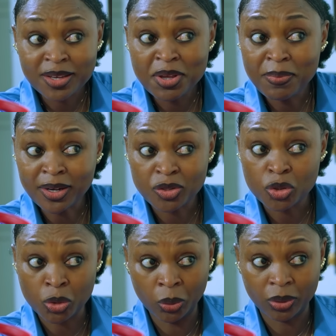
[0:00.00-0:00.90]
take me back to
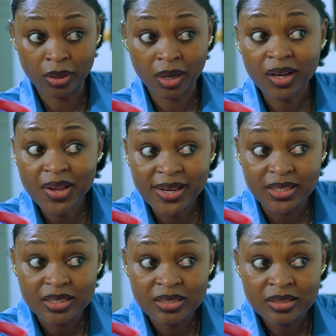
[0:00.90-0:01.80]
school,
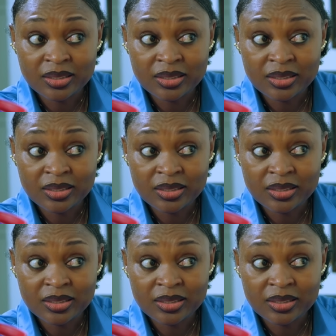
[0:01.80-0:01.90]
clearly.